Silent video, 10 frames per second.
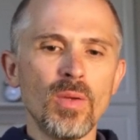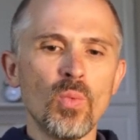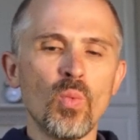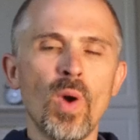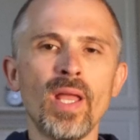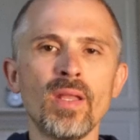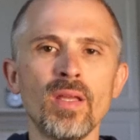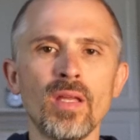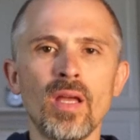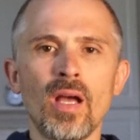when
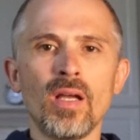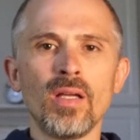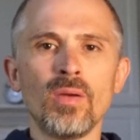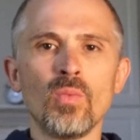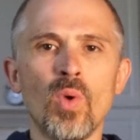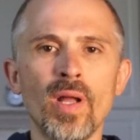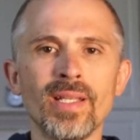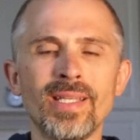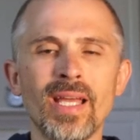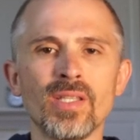one
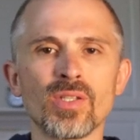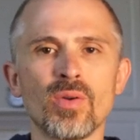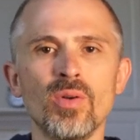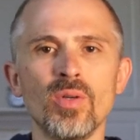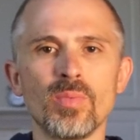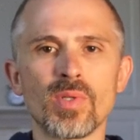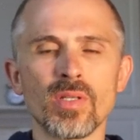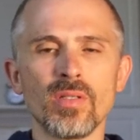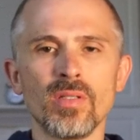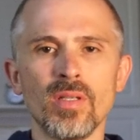attends
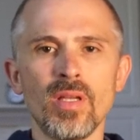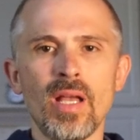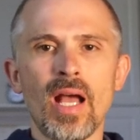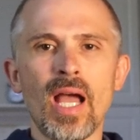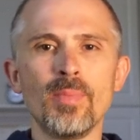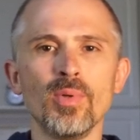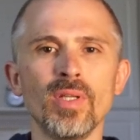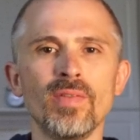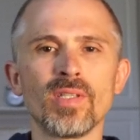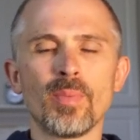groups, I
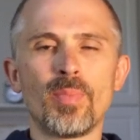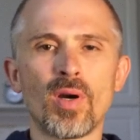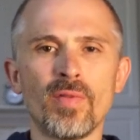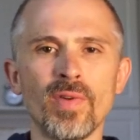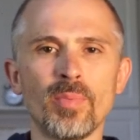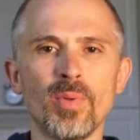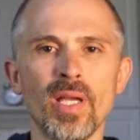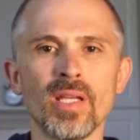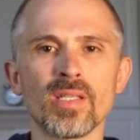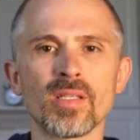believe it's a perfect
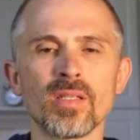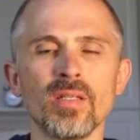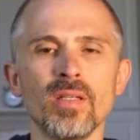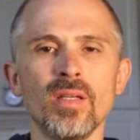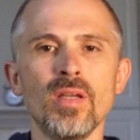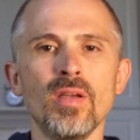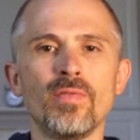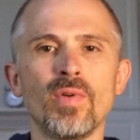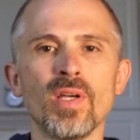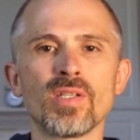place
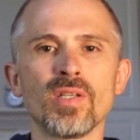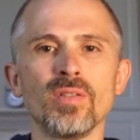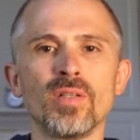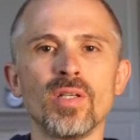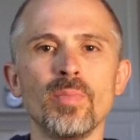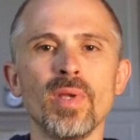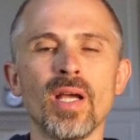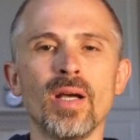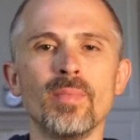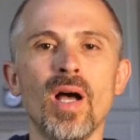for us to learn to
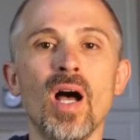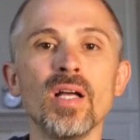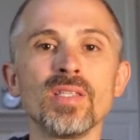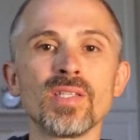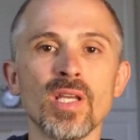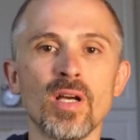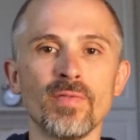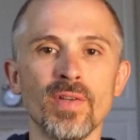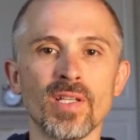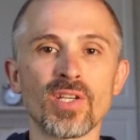become
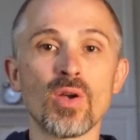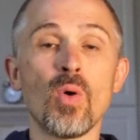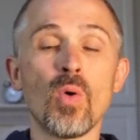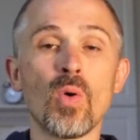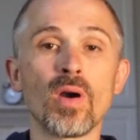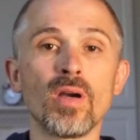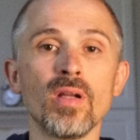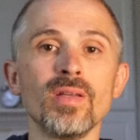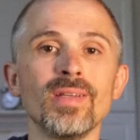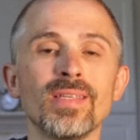unselfish
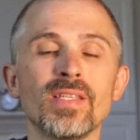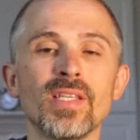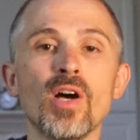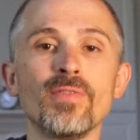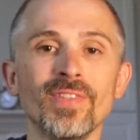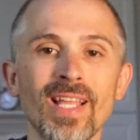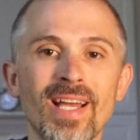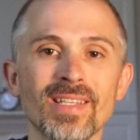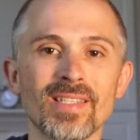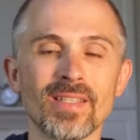or
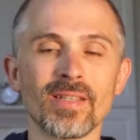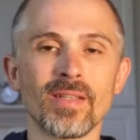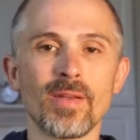selfless.